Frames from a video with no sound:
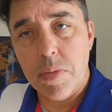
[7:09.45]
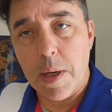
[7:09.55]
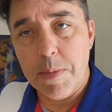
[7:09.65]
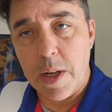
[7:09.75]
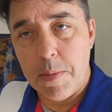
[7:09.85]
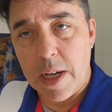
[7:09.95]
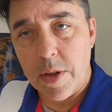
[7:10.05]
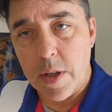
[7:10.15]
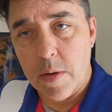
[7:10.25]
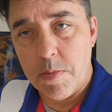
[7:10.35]
something
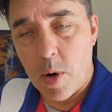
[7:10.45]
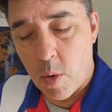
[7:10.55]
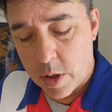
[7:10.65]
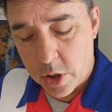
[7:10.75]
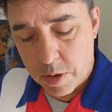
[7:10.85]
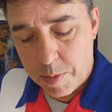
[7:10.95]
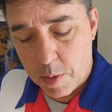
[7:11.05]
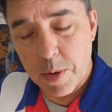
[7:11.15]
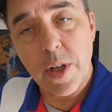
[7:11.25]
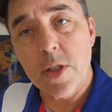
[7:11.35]
about the orange or the
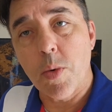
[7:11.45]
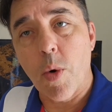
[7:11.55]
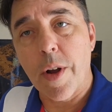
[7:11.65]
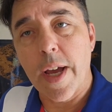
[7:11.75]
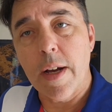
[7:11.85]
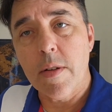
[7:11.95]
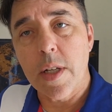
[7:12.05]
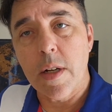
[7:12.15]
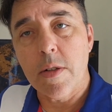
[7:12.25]
purple doesn't work out,